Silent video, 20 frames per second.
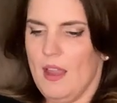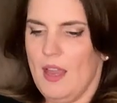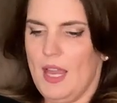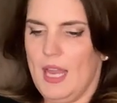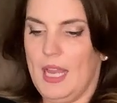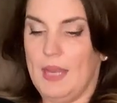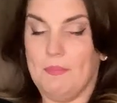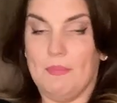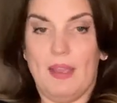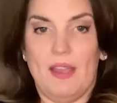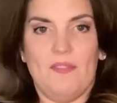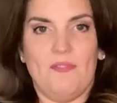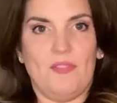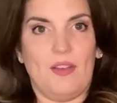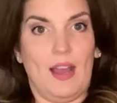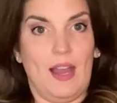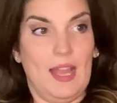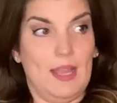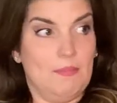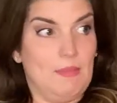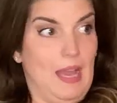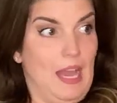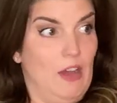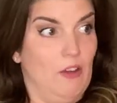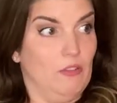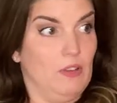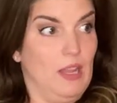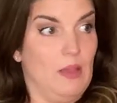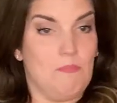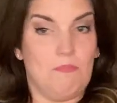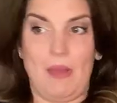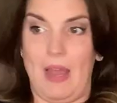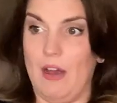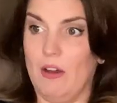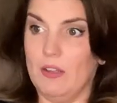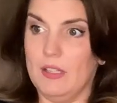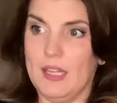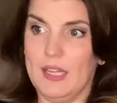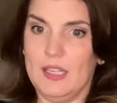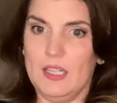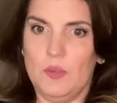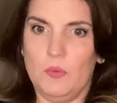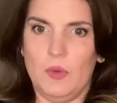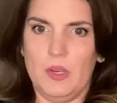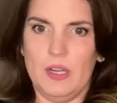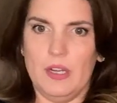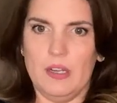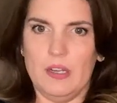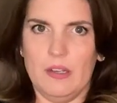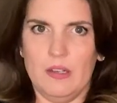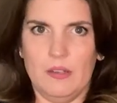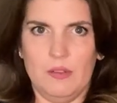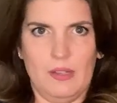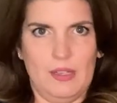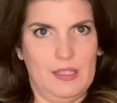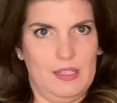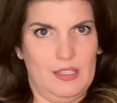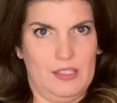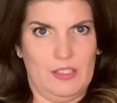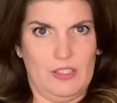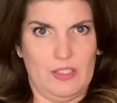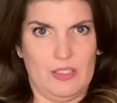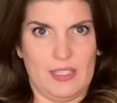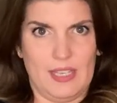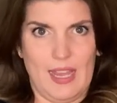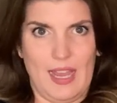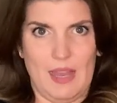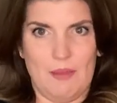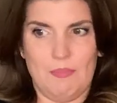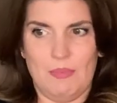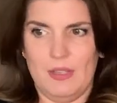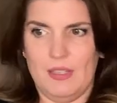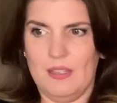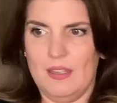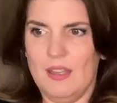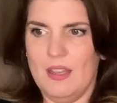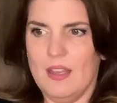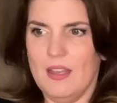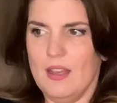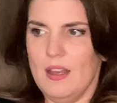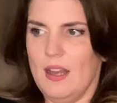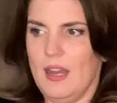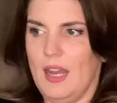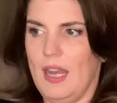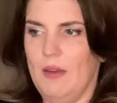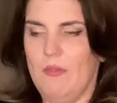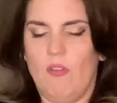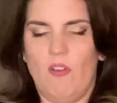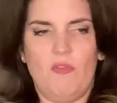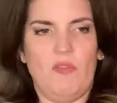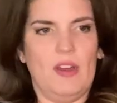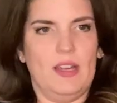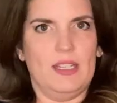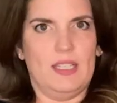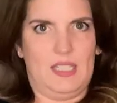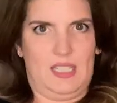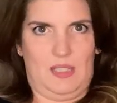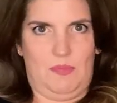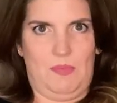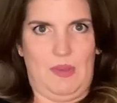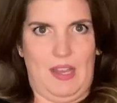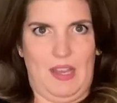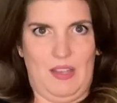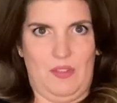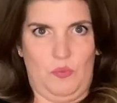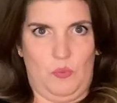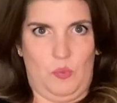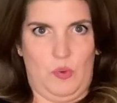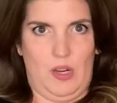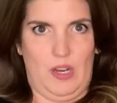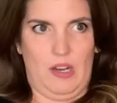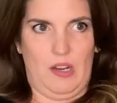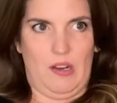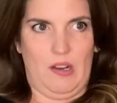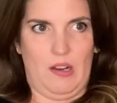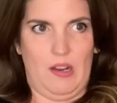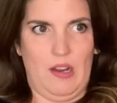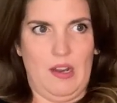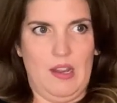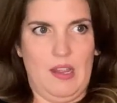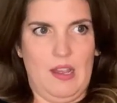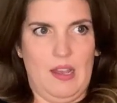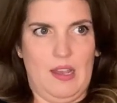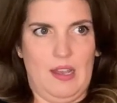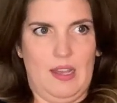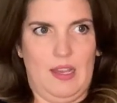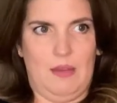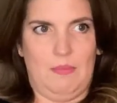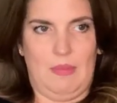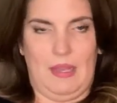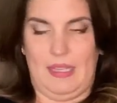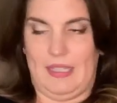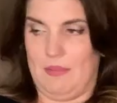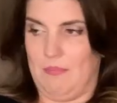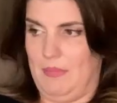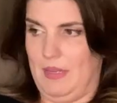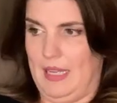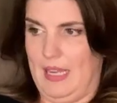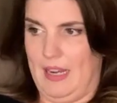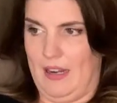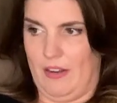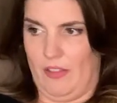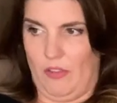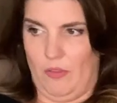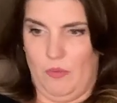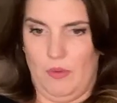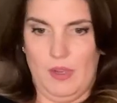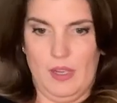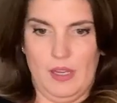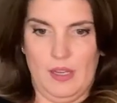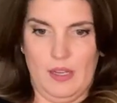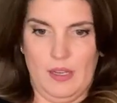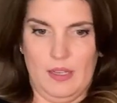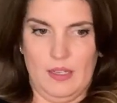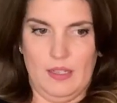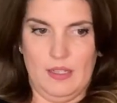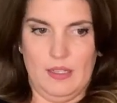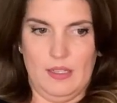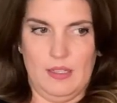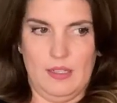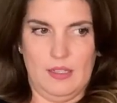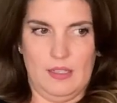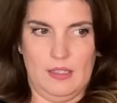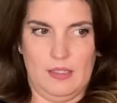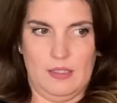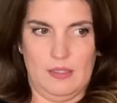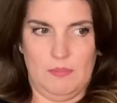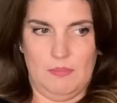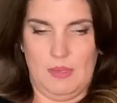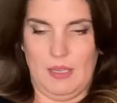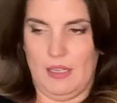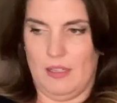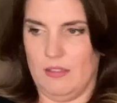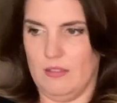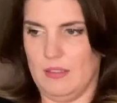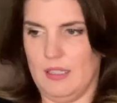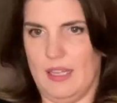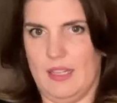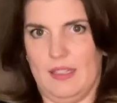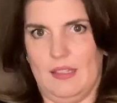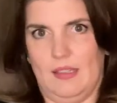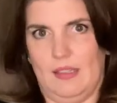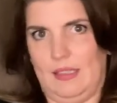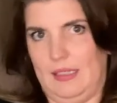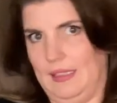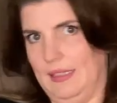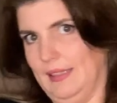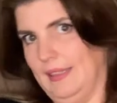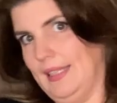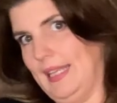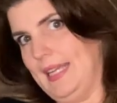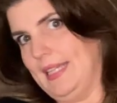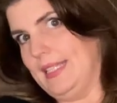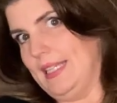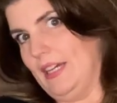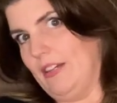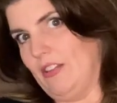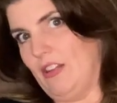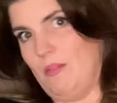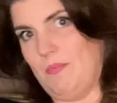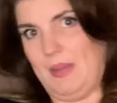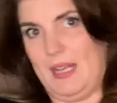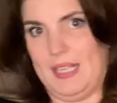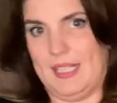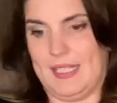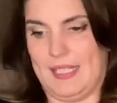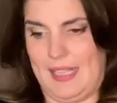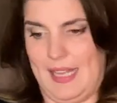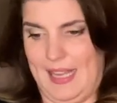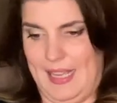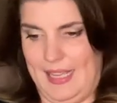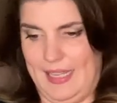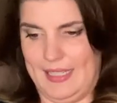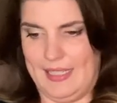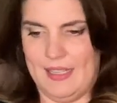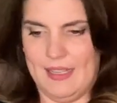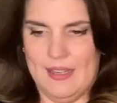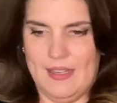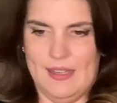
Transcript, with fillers: Um, if I'm out about anywhere and it starts to happen, I will find a spot where um, I can be out of the way, hidden about, and lay down on my side.